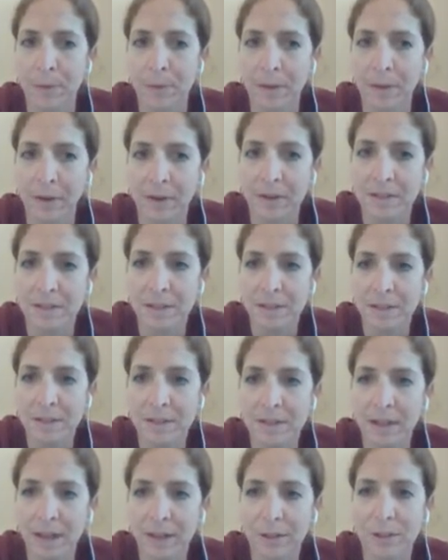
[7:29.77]
because this
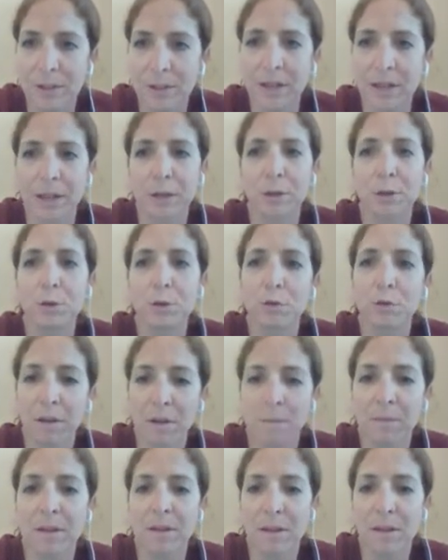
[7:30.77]
is actually
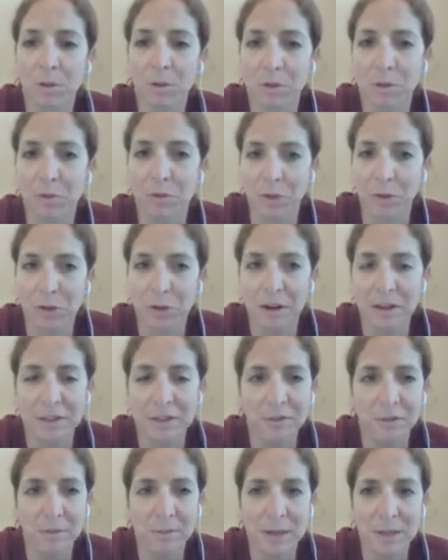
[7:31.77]
extremely useful.
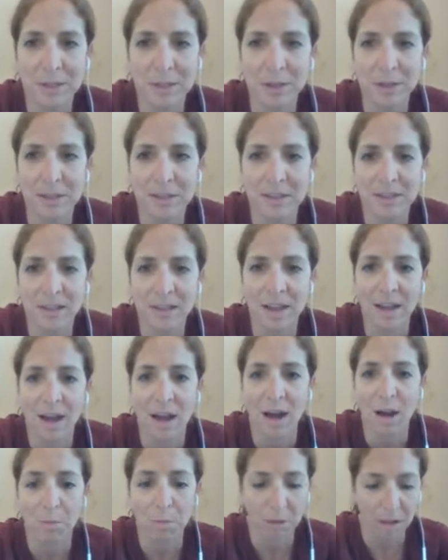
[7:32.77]
Transformations
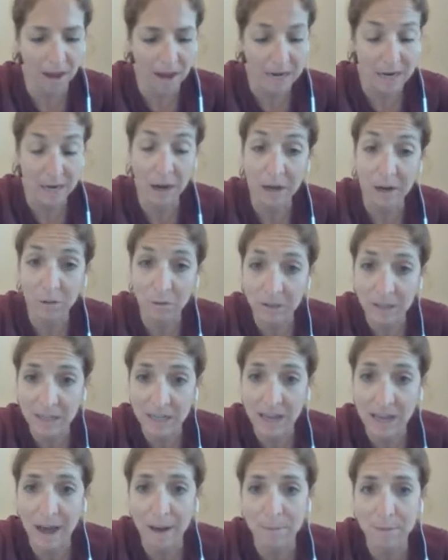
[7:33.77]
apply not only
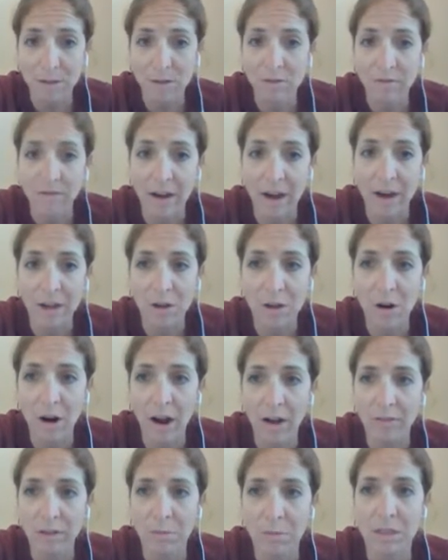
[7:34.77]
to absolute value
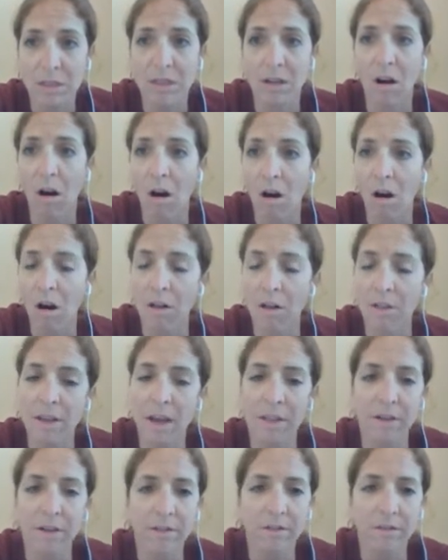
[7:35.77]
graphs, but to all the
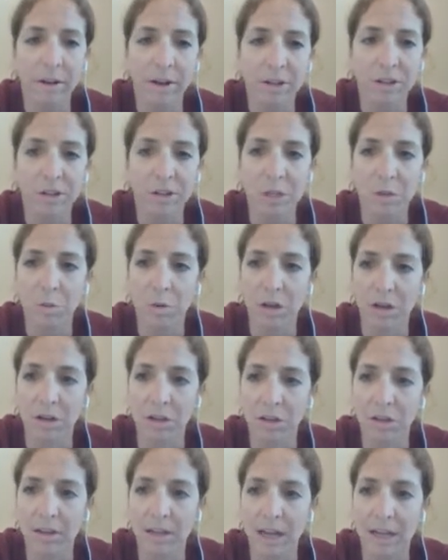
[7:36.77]
other functions we're going to
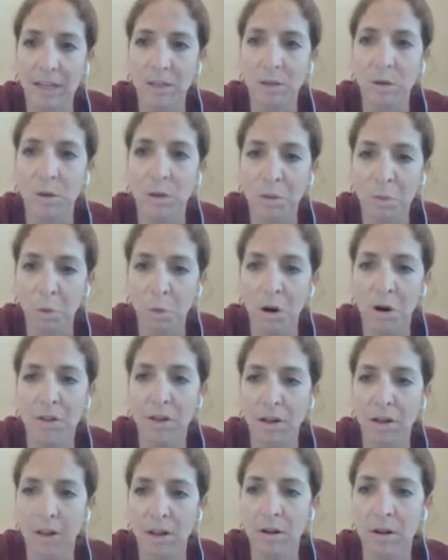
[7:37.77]
look at. So it's worth
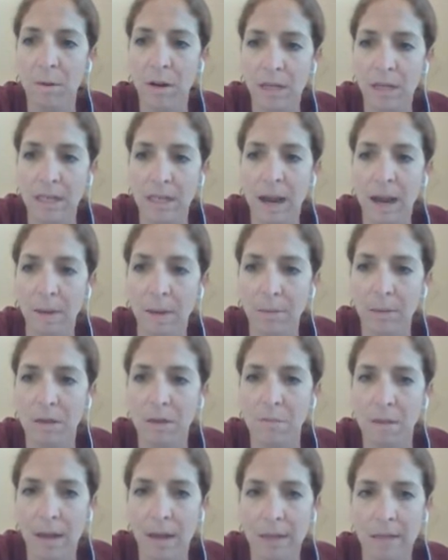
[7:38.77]
a little bit of time to
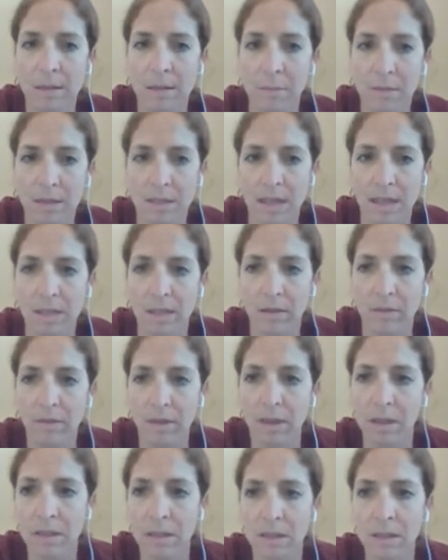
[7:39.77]
make some sense of
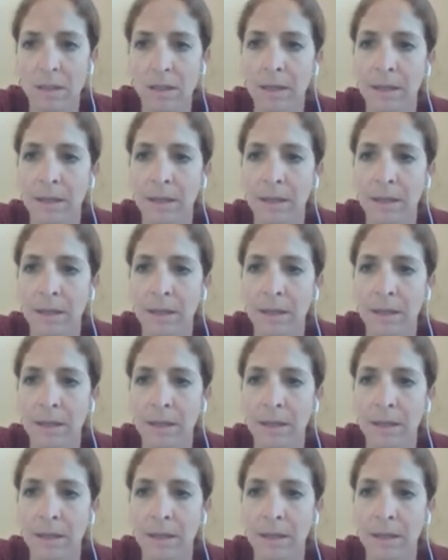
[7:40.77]
this.